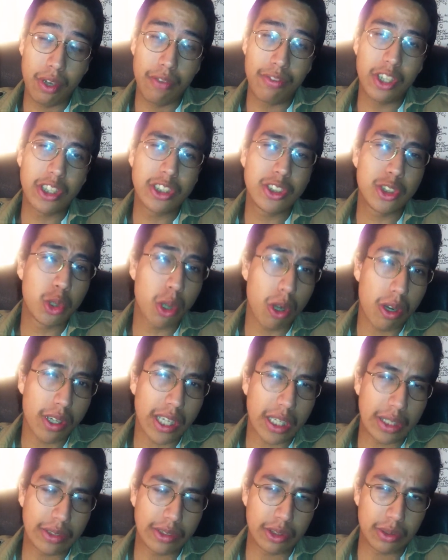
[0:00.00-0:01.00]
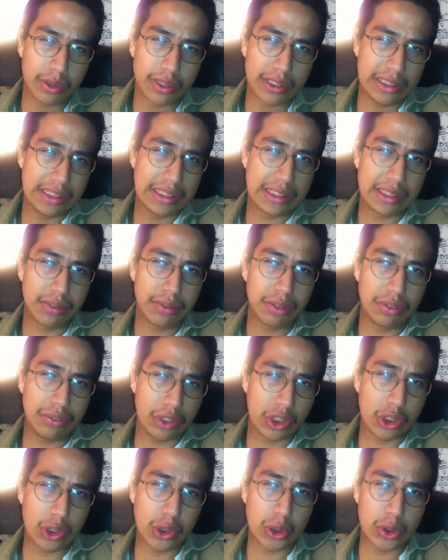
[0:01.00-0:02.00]
very strong characteristics of a
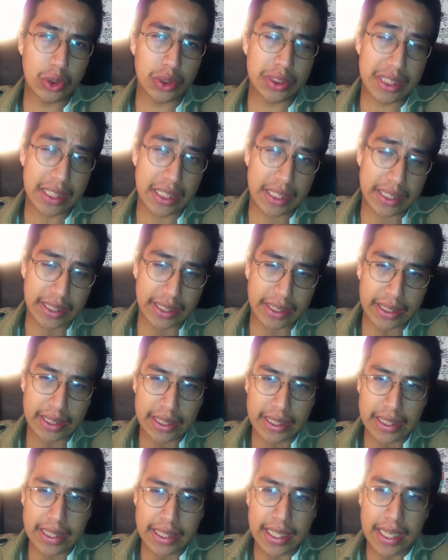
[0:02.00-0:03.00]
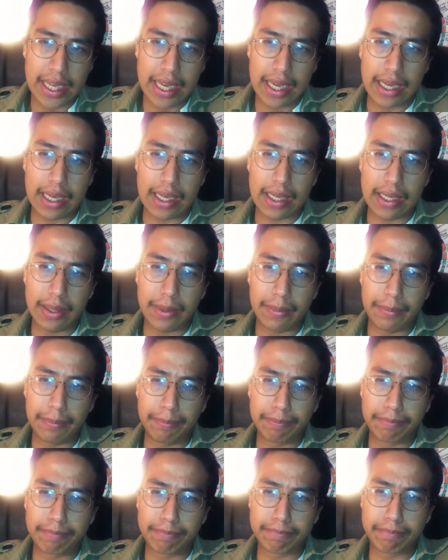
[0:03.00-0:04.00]
Virgo sign
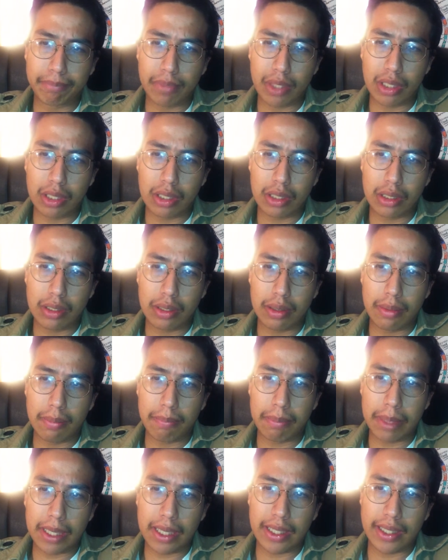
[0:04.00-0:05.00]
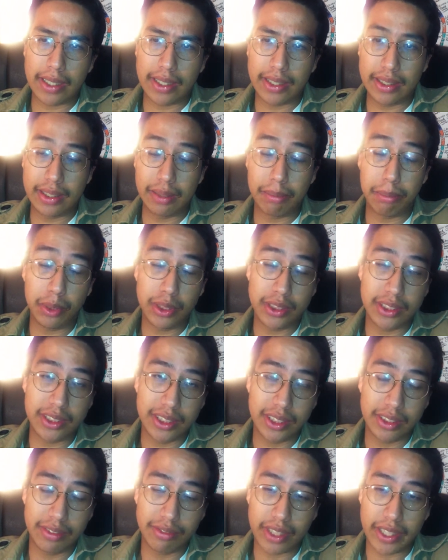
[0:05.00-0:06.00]
by the
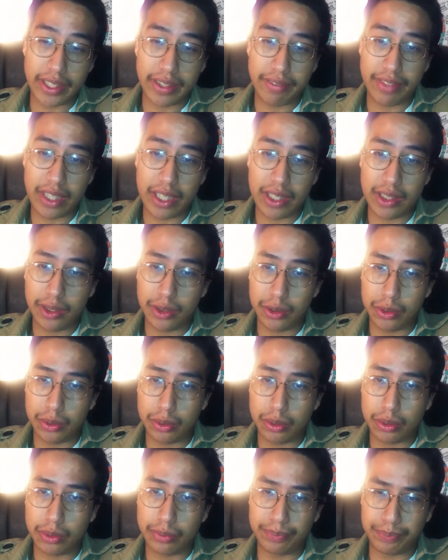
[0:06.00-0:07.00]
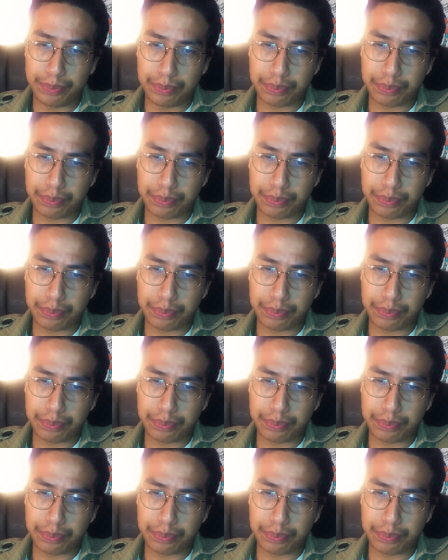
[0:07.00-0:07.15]
pristine values.